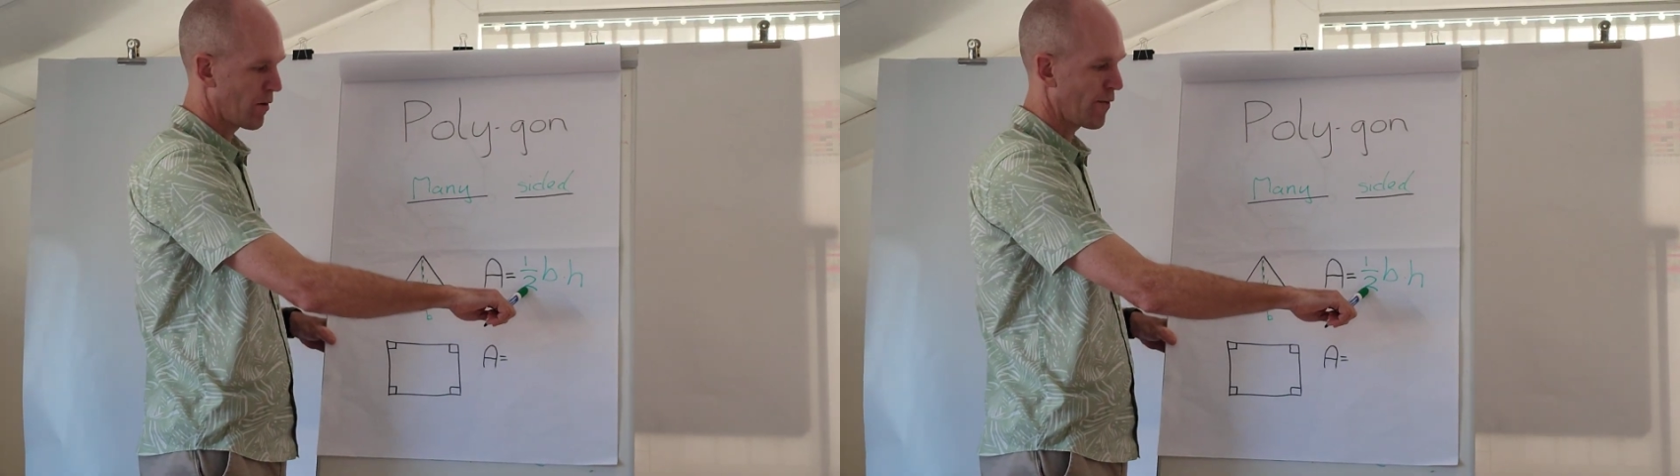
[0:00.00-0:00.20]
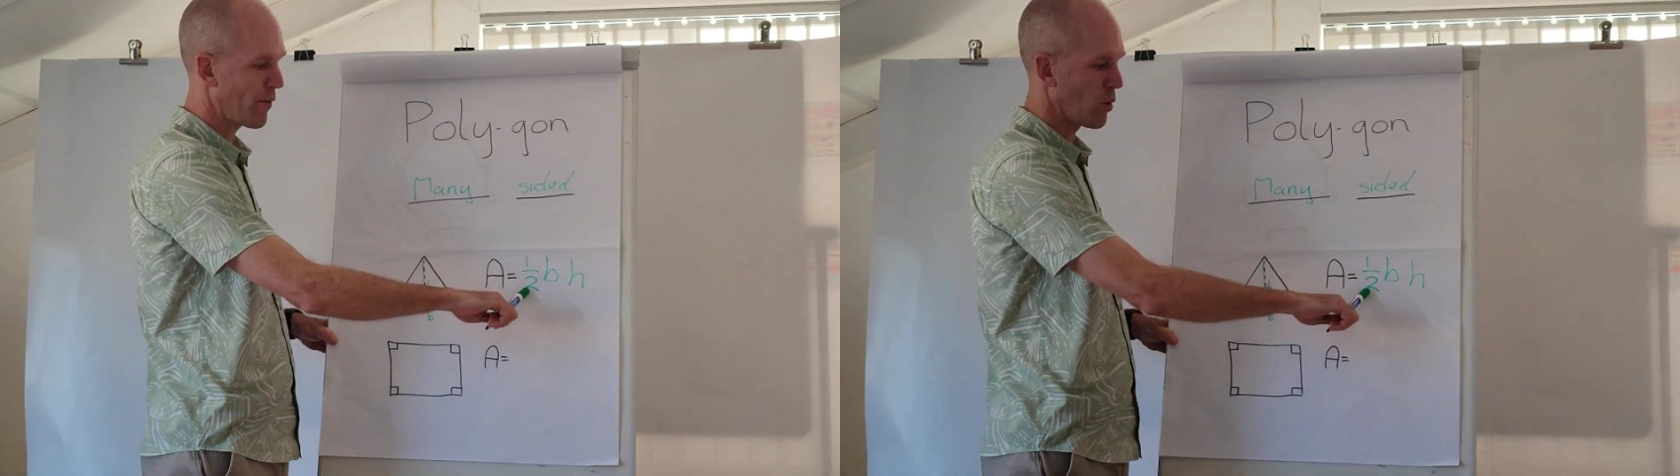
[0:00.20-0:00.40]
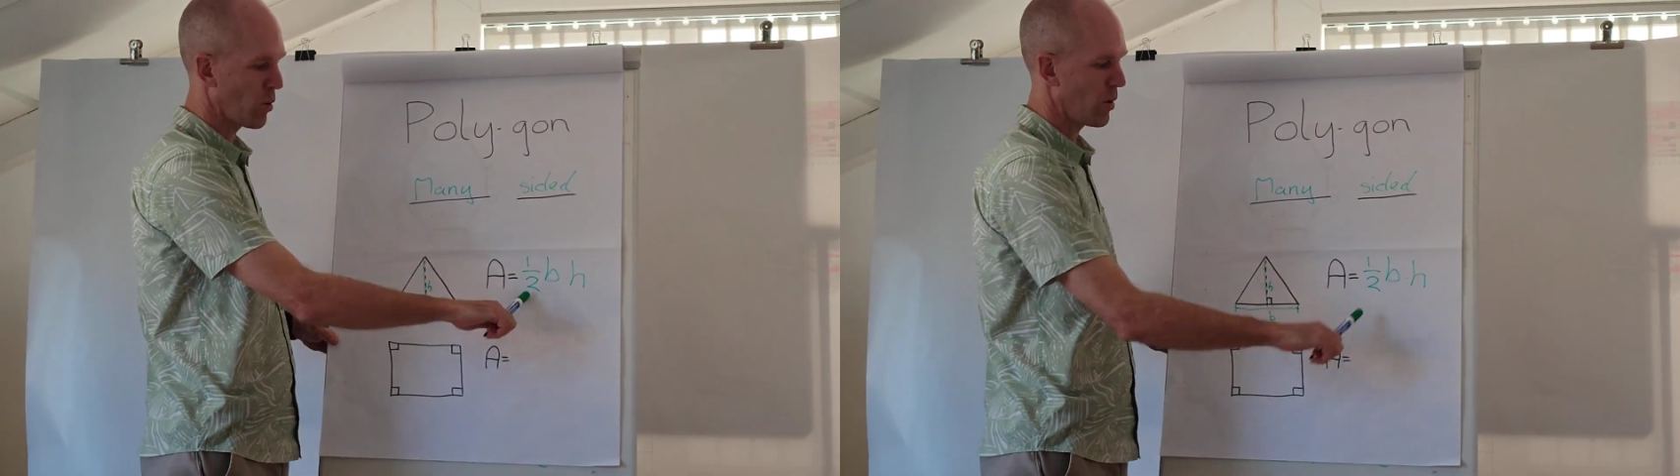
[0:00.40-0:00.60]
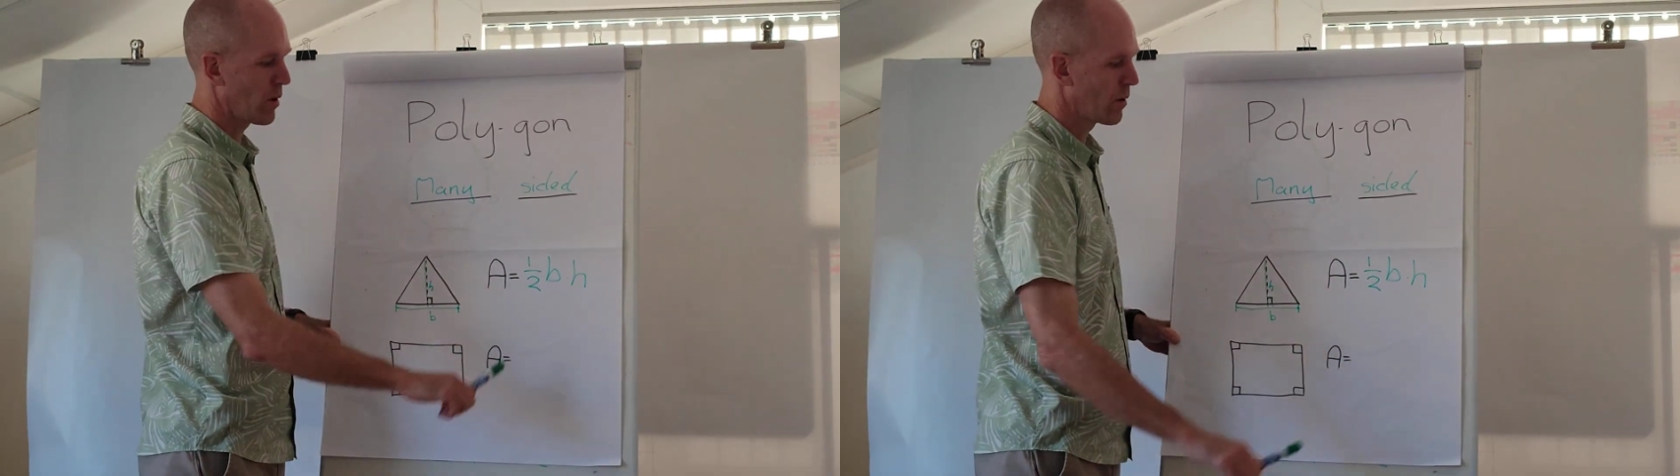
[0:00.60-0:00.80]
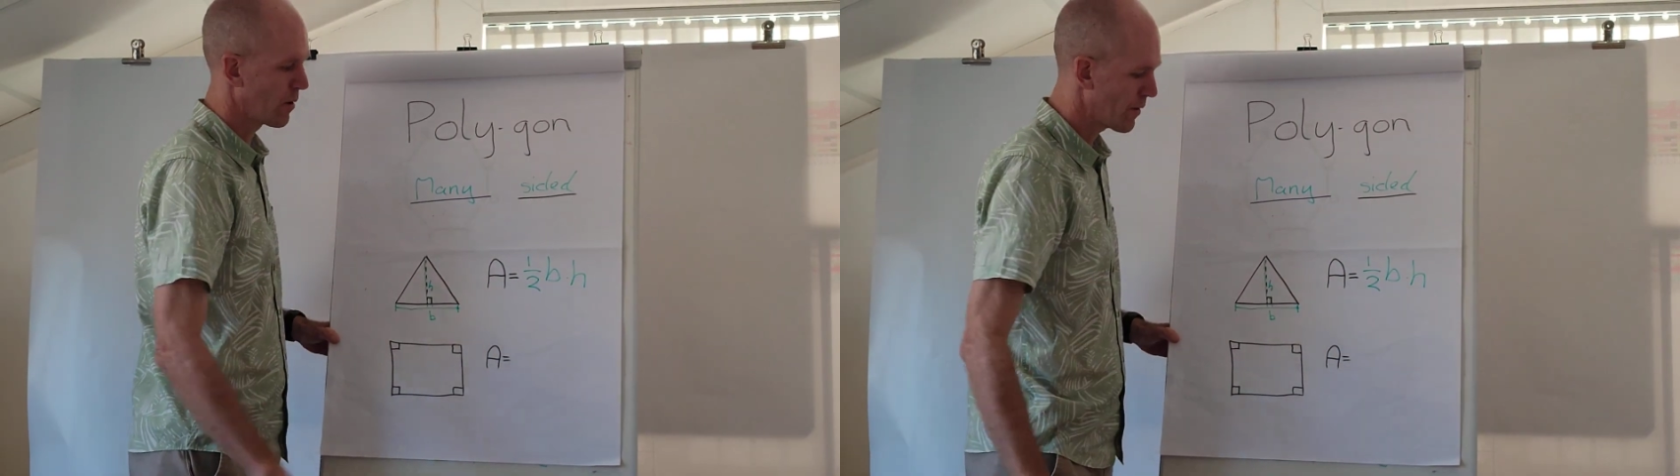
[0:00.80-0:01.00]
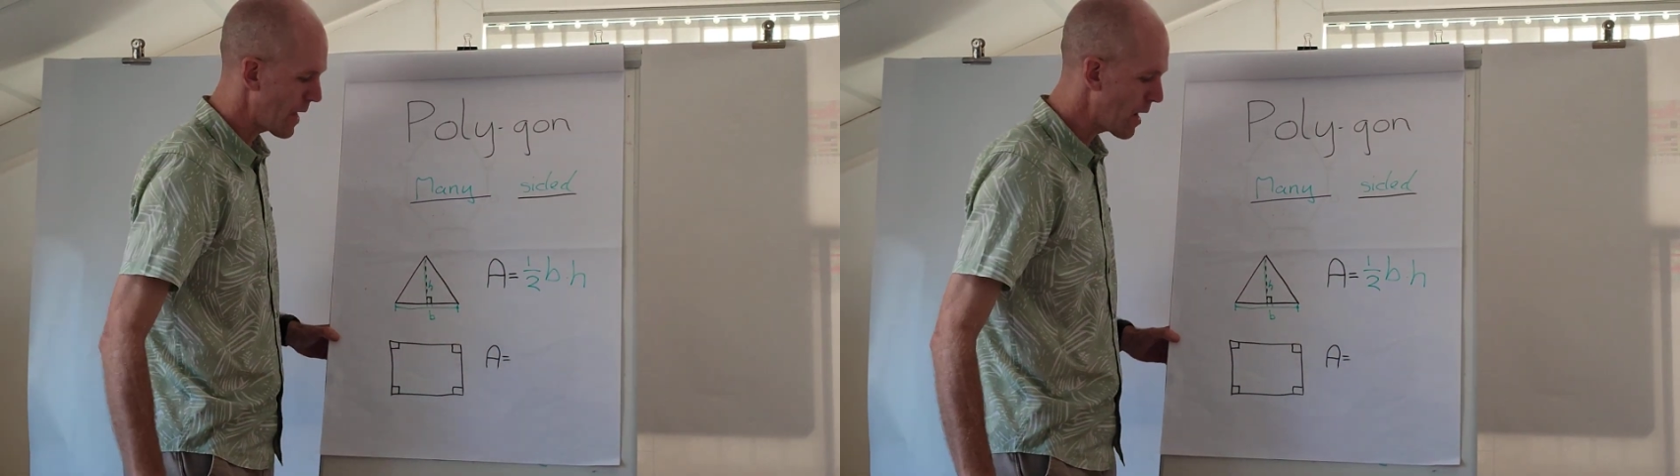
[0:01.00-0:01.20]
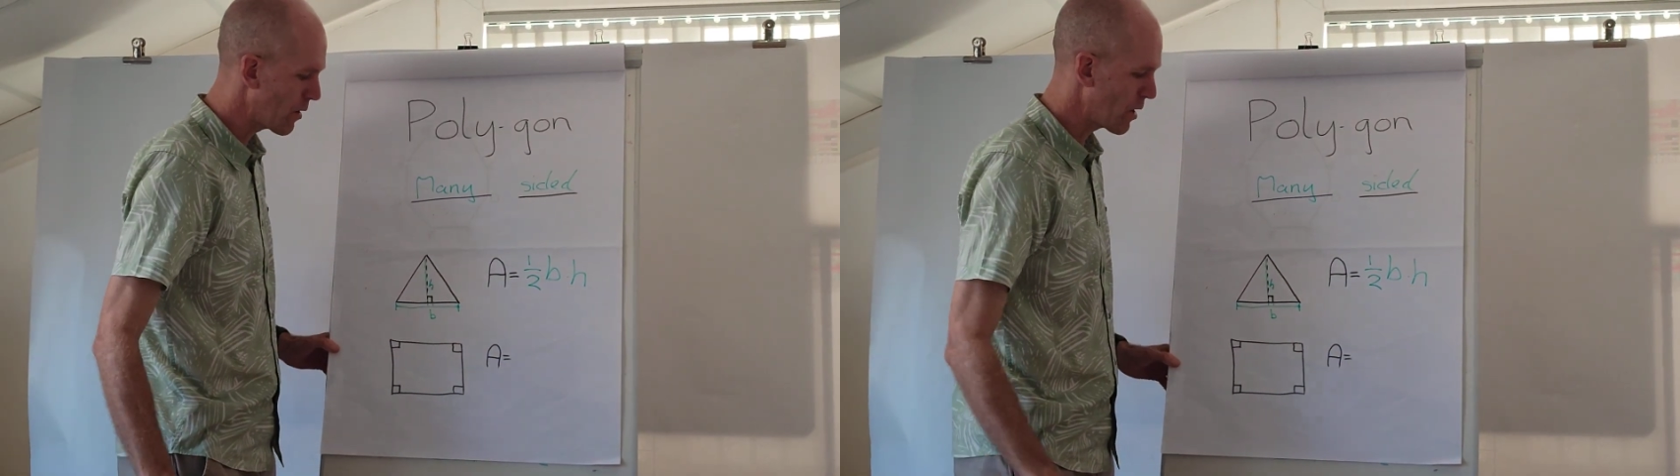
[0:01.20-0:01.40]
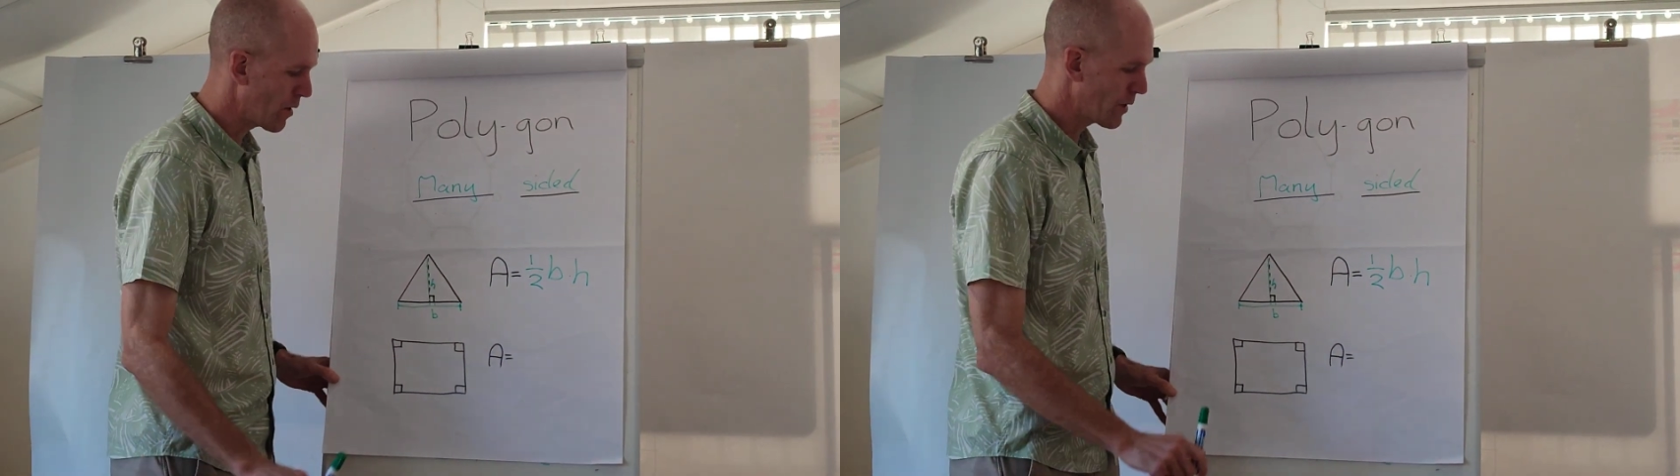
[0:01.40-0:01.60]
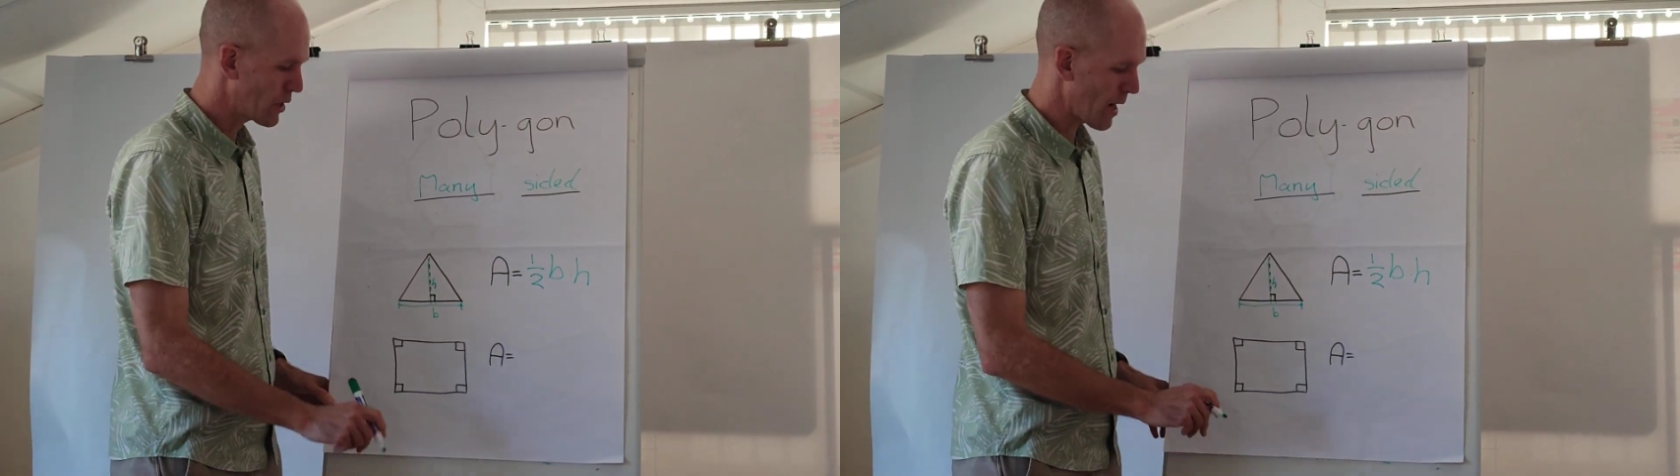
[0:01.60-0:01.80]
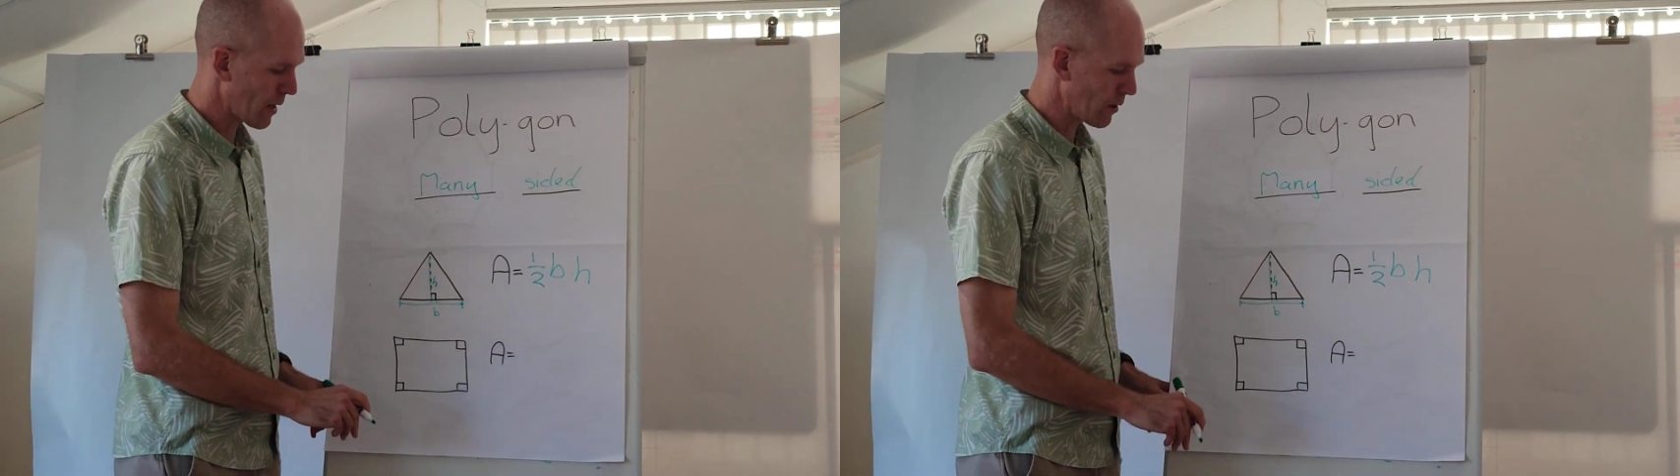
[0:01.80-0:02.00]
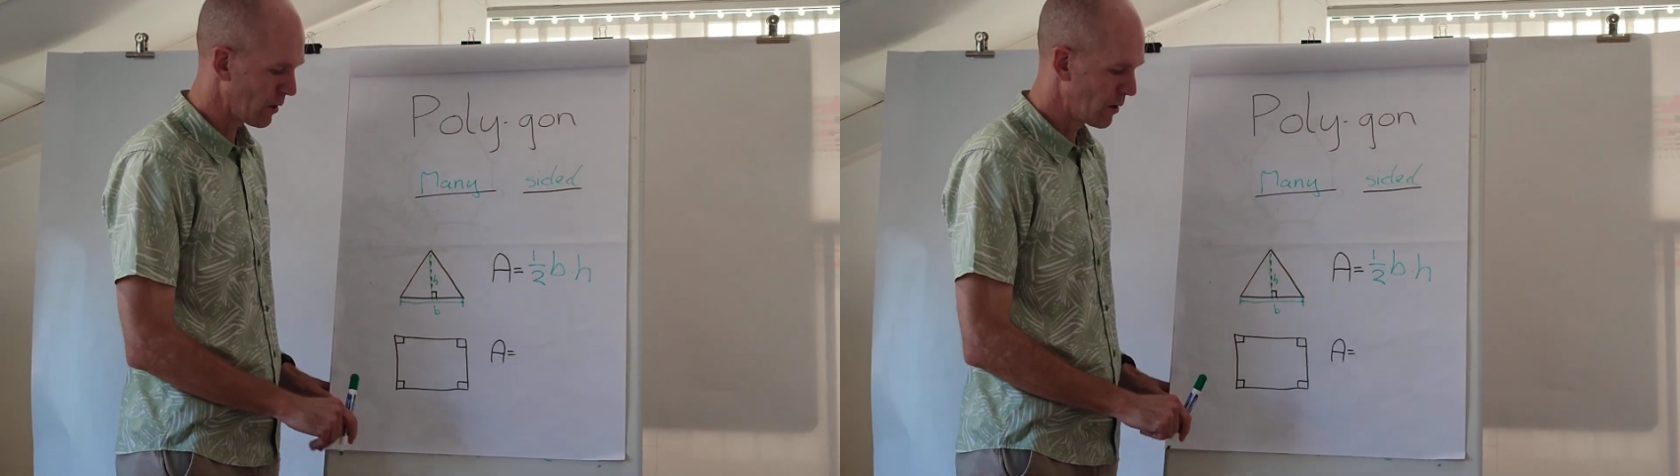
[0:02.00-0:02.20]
for the area of a triangle.